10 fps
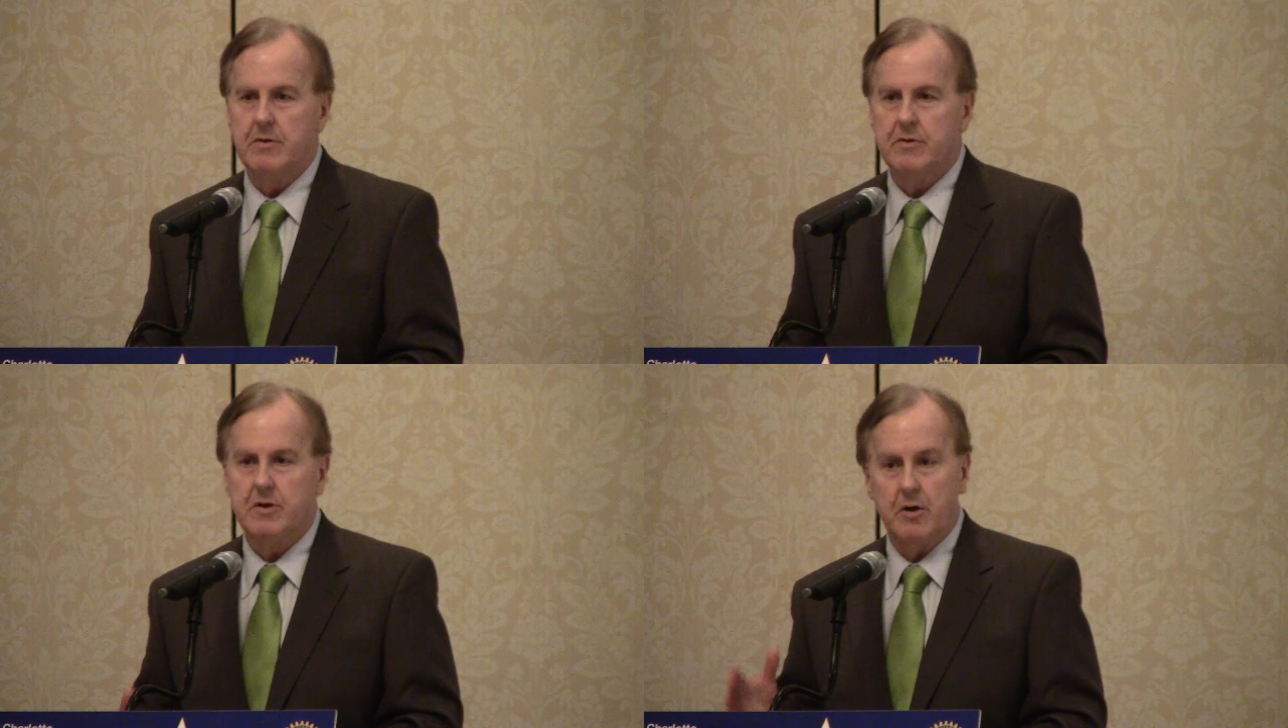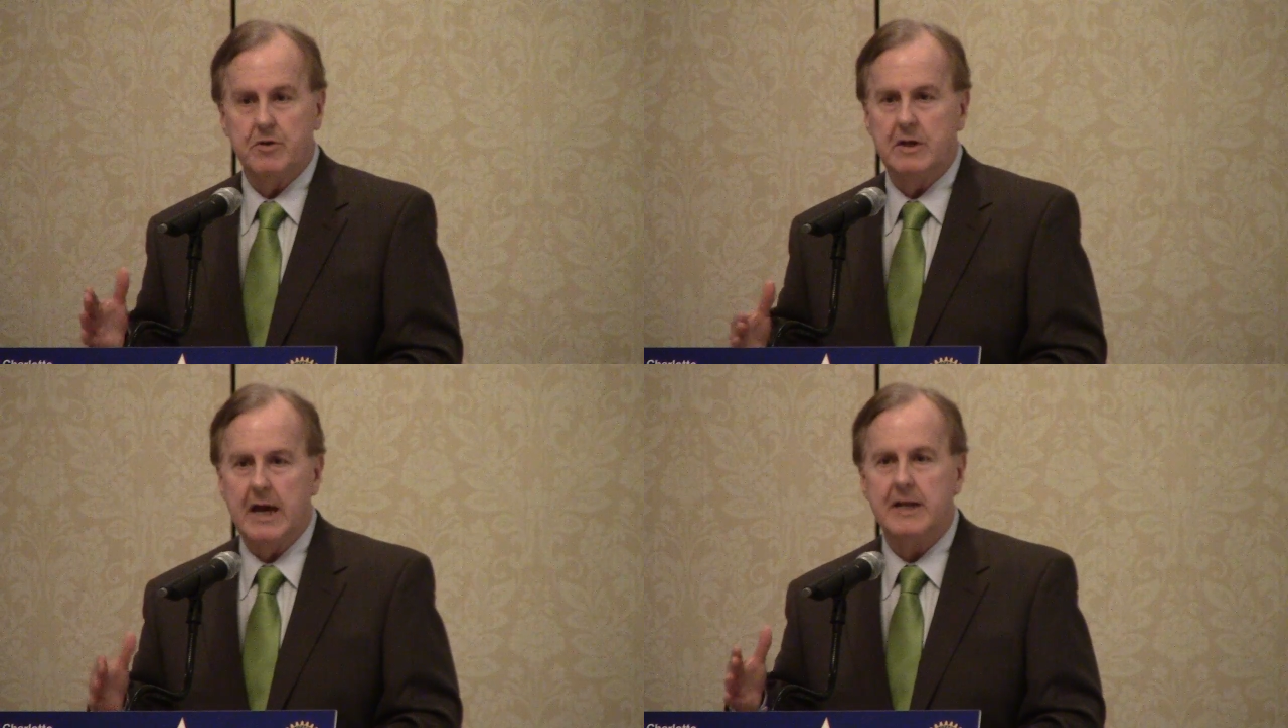we call
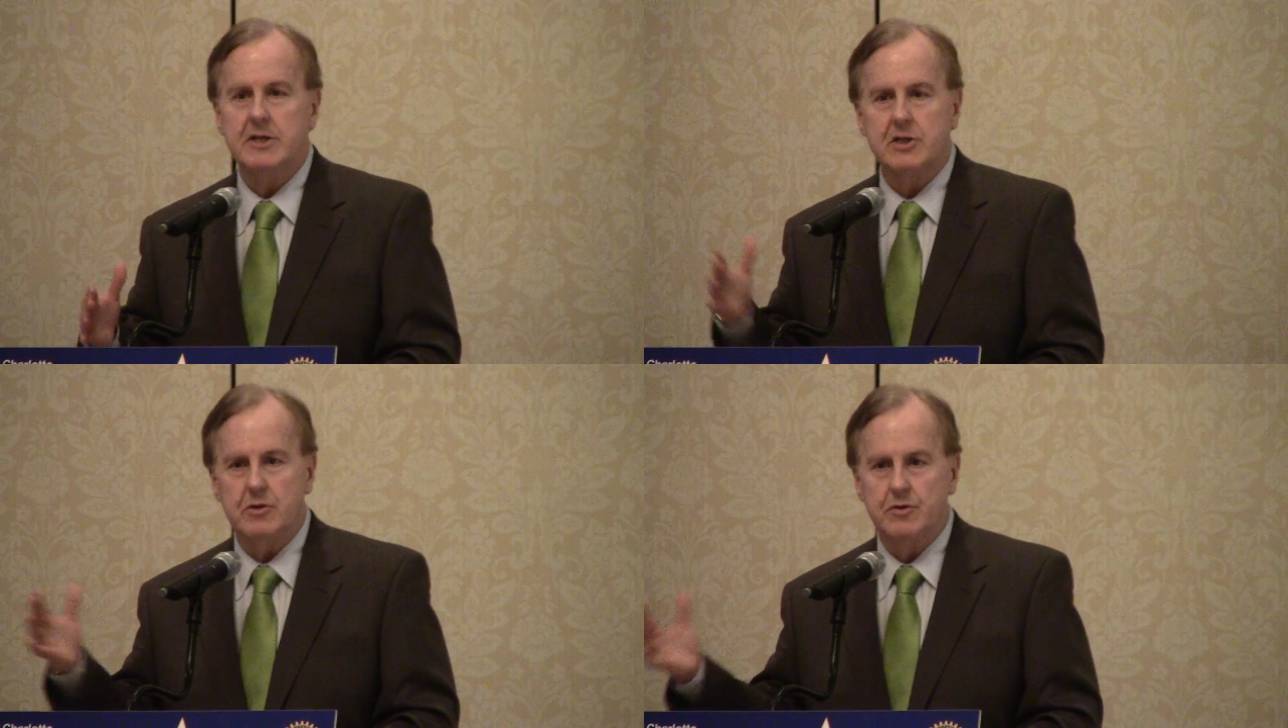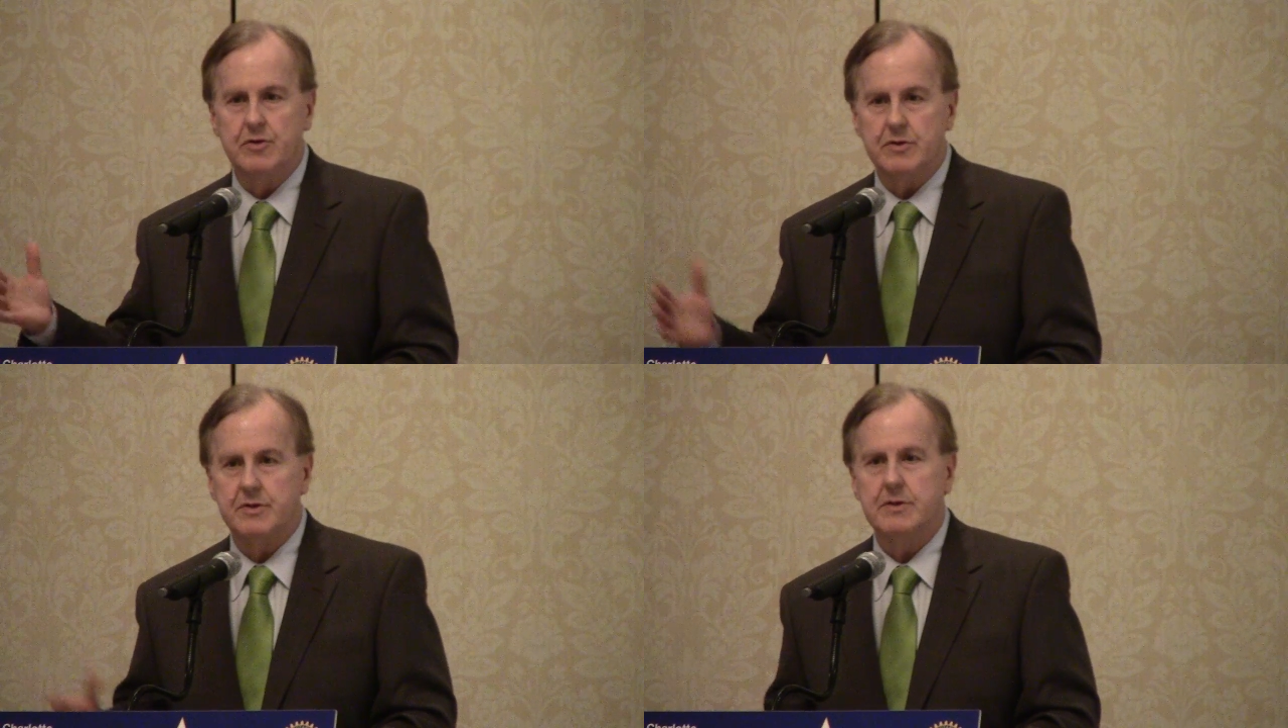United
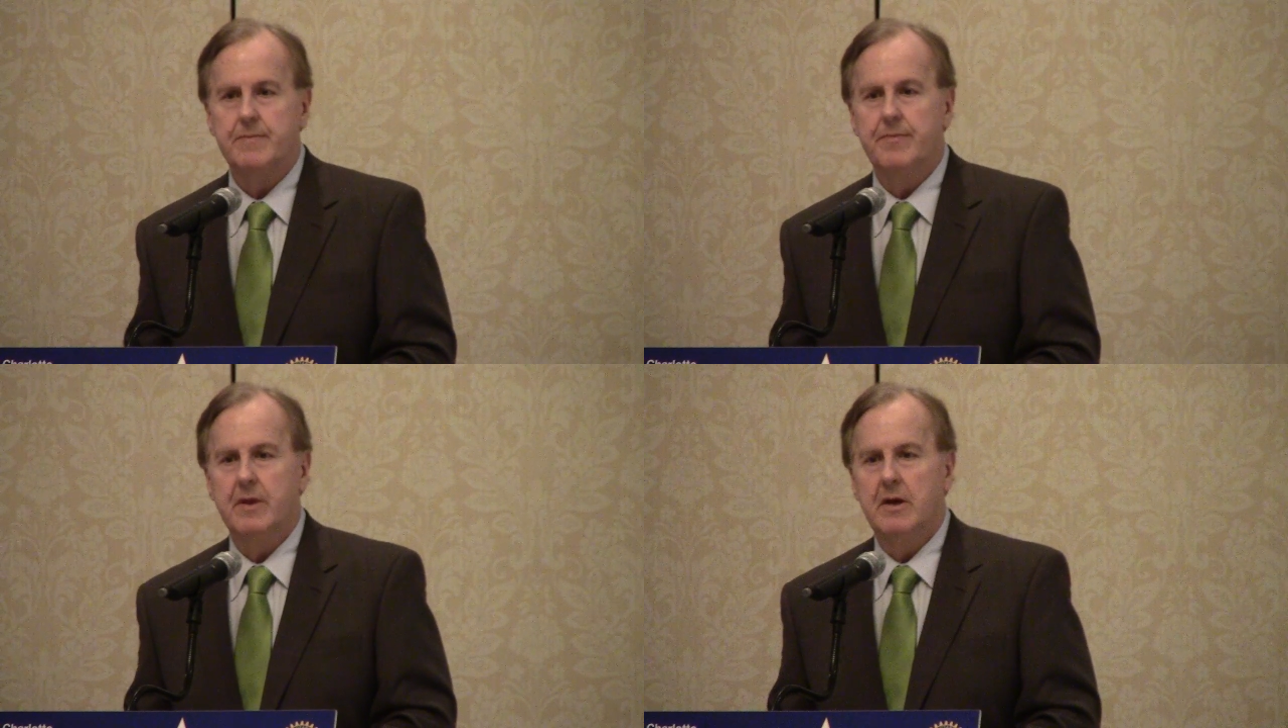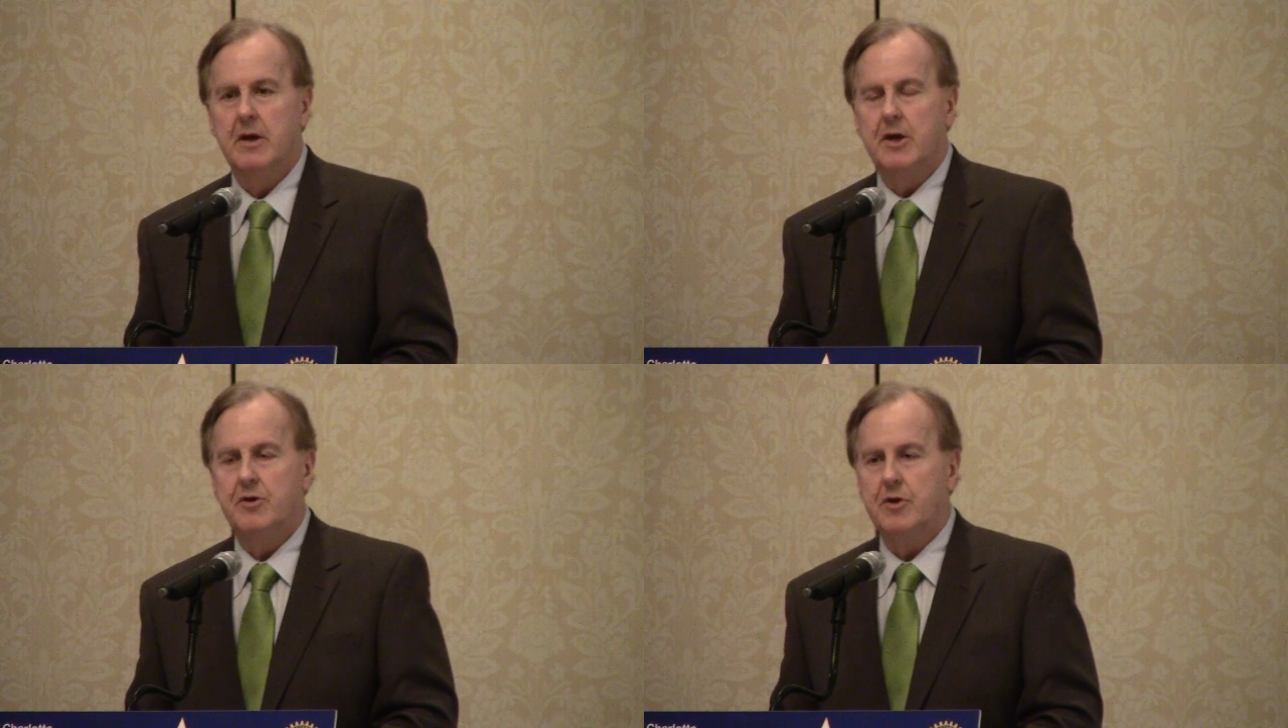Solutions,
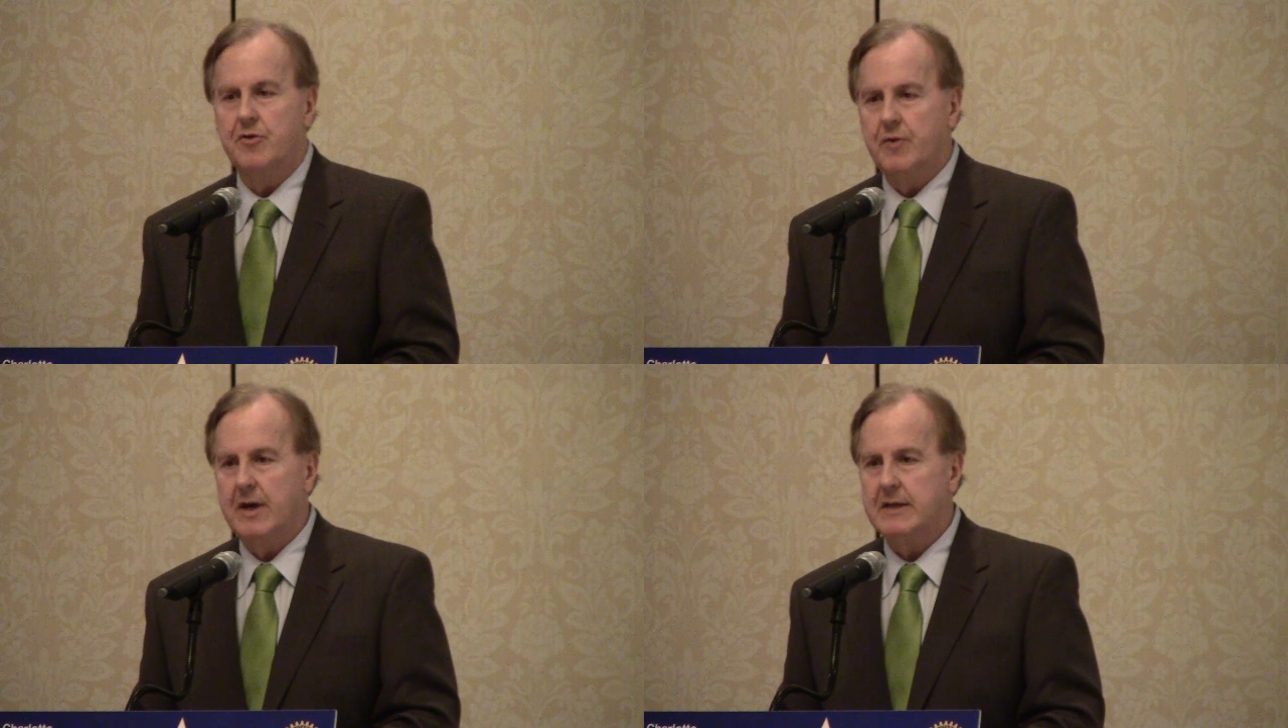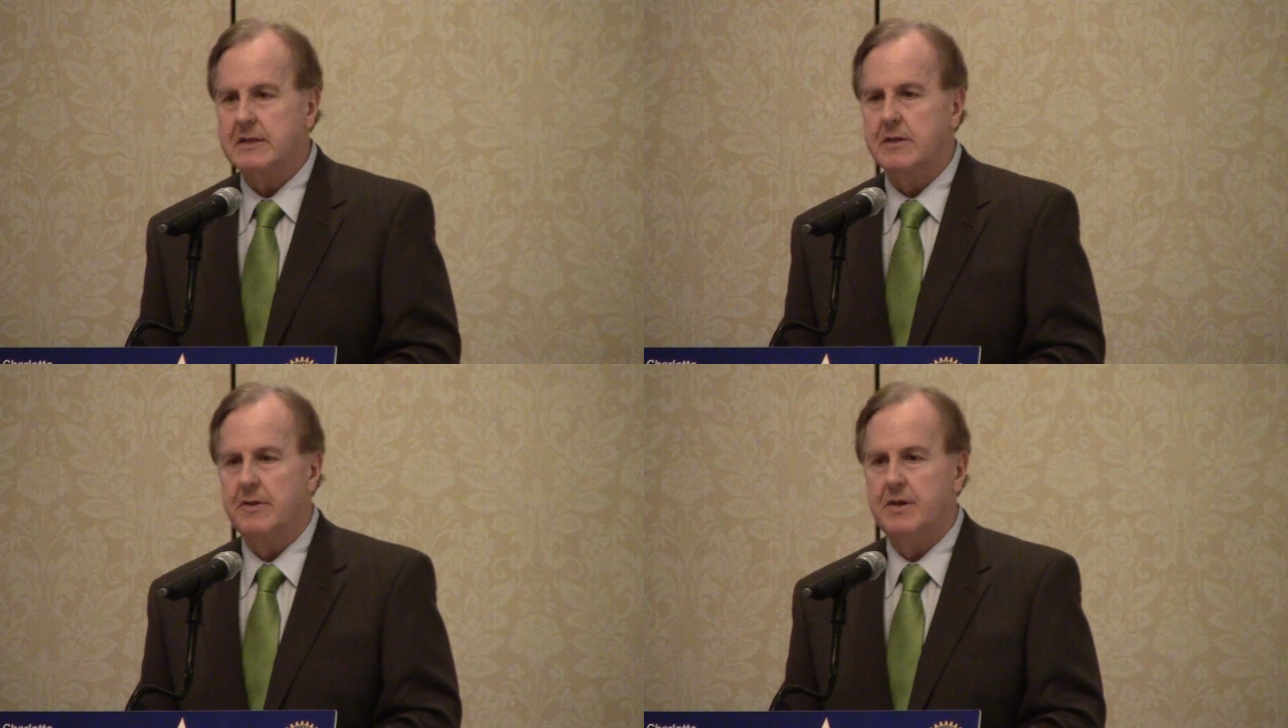to
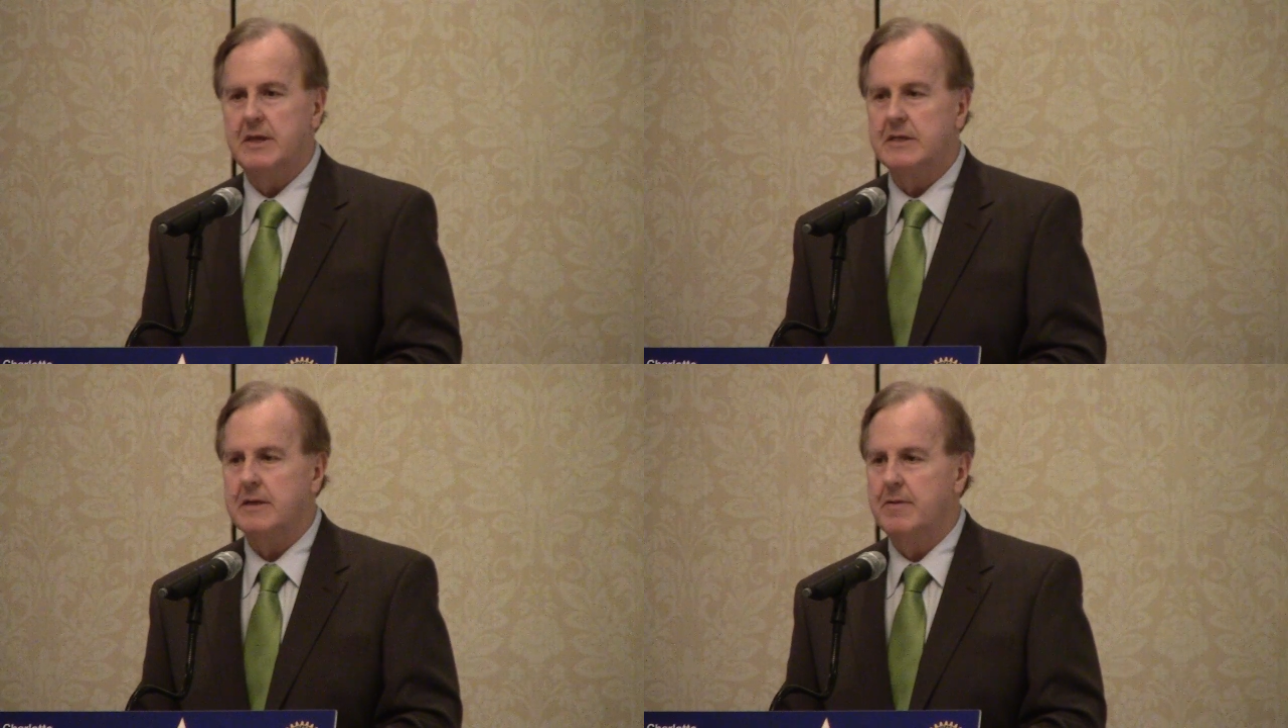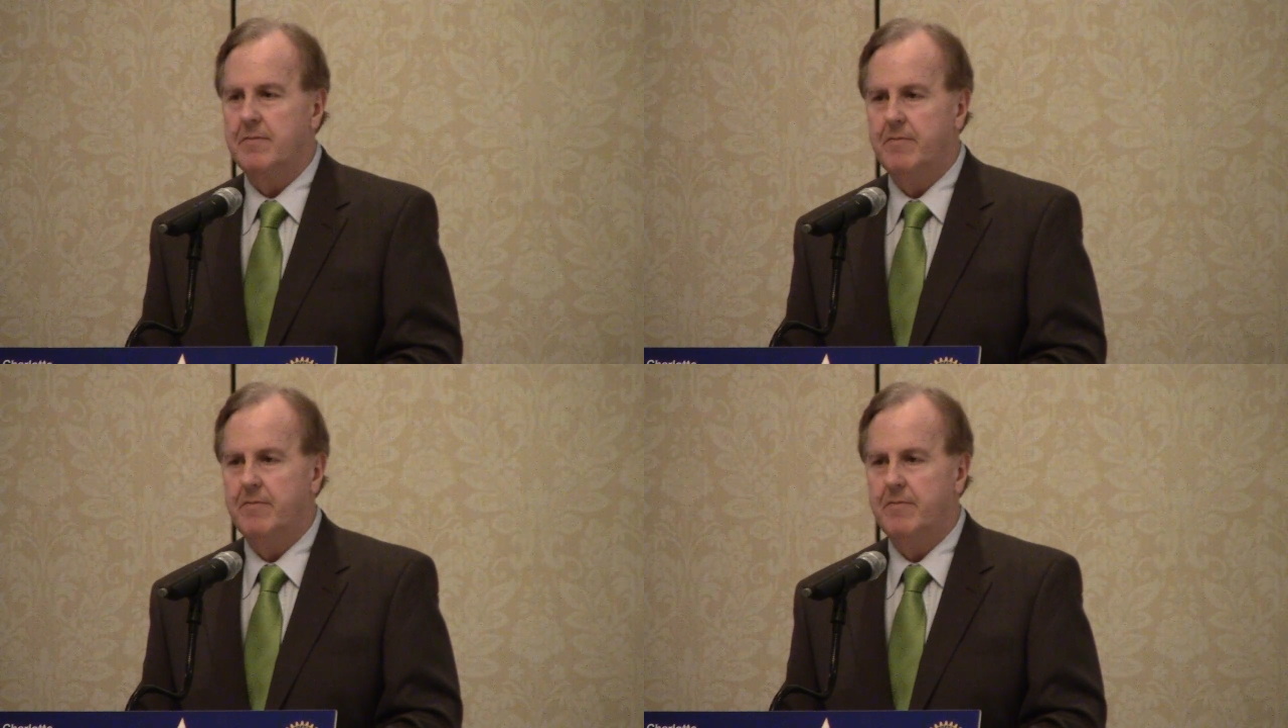address these